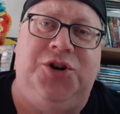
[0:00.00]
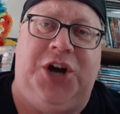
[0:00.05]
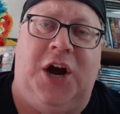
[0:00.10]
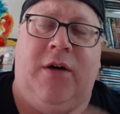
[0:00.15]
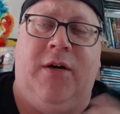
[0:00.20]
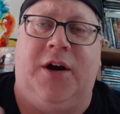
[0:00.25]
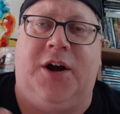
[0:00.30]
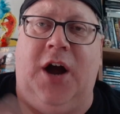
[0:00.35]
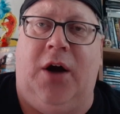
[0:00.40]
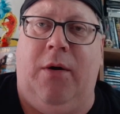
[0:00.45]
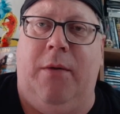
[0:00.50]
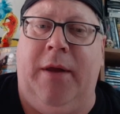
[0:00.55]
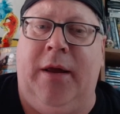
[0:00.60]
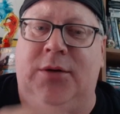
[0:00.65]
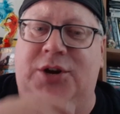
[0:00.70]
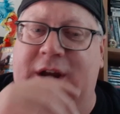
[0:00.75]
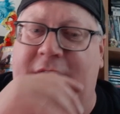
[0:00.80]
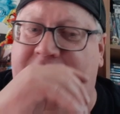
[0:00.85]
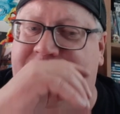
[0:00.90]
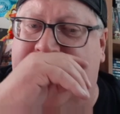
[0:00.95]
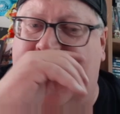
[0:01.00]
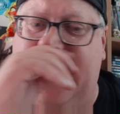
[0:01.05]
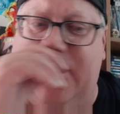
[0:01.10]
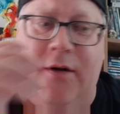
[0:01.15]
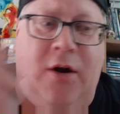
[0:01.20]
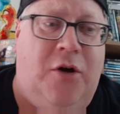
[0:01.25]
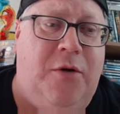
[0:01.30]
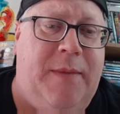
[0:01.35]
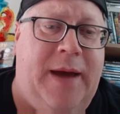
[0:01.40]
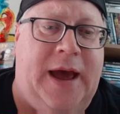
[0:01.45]
Jericho and MJF had
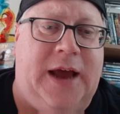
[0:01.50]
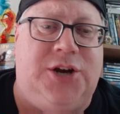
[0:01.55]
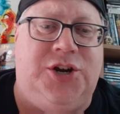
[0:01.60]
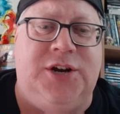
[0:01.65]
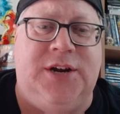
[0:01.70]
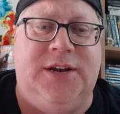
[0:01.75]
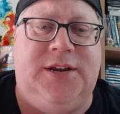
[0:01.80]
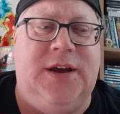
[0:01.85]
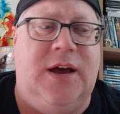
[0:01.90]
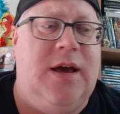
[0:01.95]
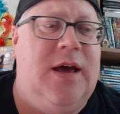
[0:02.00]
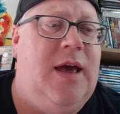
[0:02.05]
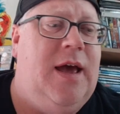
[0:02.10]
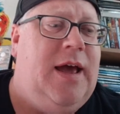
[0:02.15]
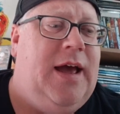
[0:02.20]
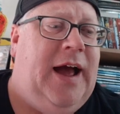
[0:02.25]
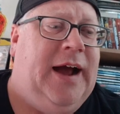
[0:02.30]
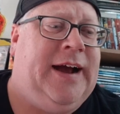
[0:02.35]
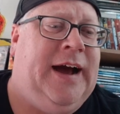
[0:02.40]
their own matches. I